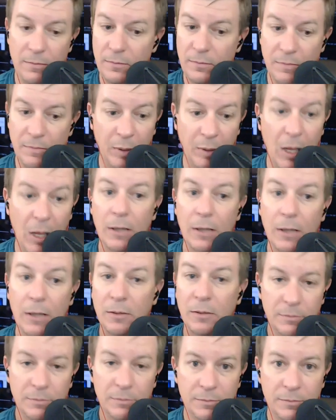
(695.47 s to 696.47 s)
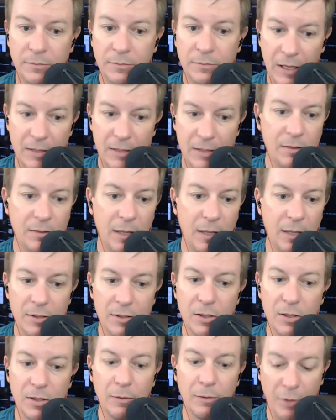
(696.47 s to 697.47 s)
block them. That's
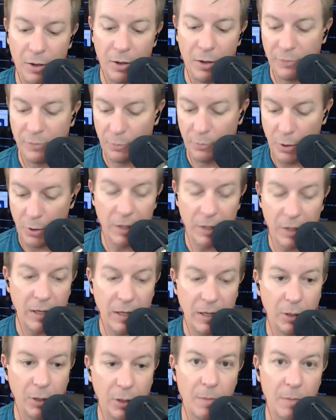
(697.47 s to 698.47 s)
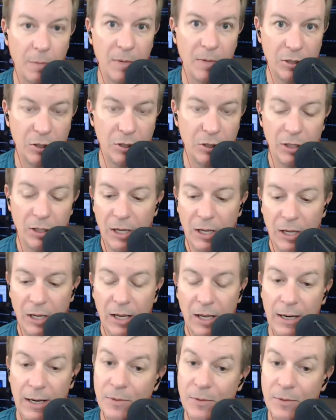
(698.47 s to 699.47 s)
their fault for running that garbage.
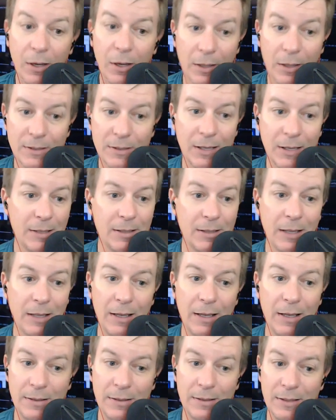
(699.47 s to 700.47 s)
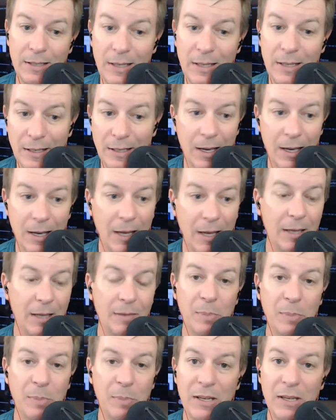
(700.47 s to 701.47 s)
And I'm talking to sites like CNET
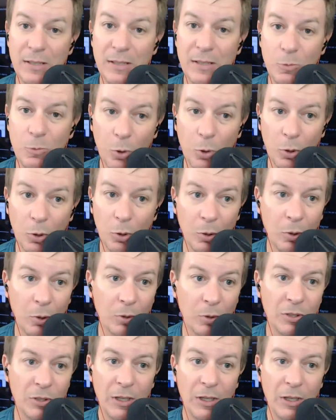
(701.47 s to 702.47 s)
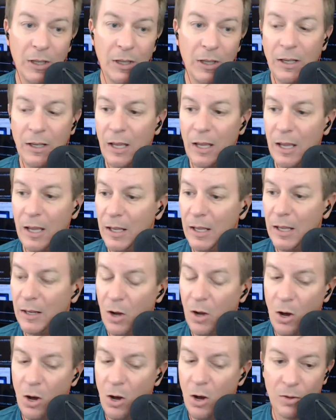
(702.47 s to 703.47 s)
and PC World and
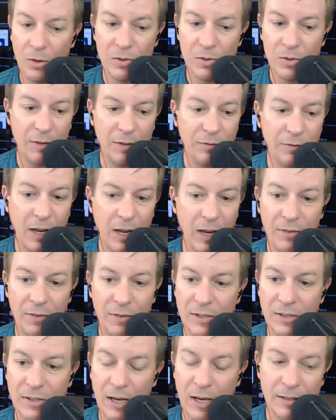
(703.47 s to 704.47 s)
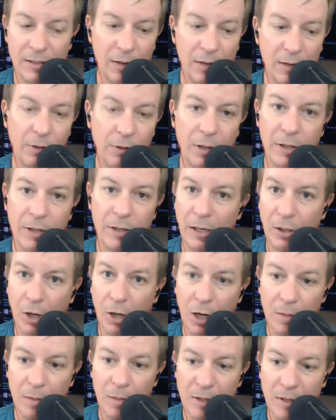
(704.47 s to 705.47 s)
all those Ziff Davis sites that run that
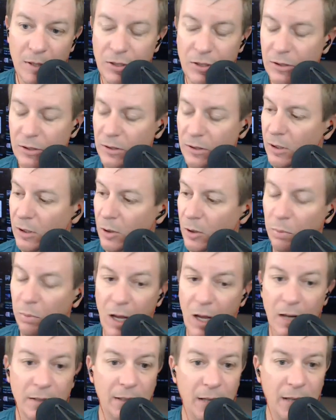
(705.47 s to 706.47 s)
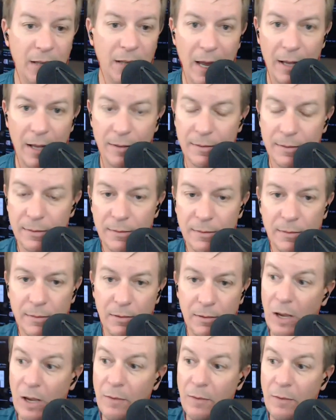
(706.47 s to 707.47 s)
garbage. Block the ads. You'll
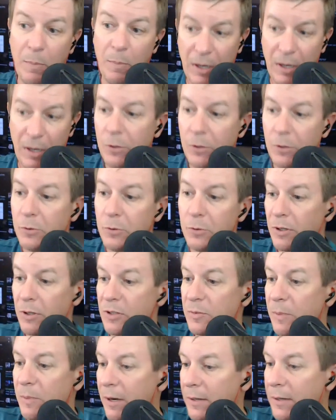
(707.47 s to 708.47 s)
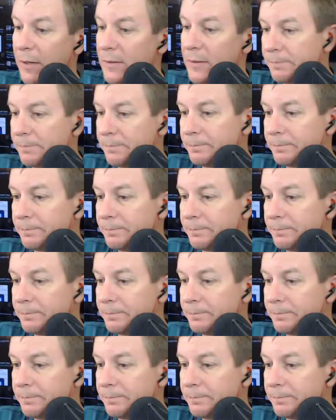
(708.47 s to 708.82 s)
have a better user experience.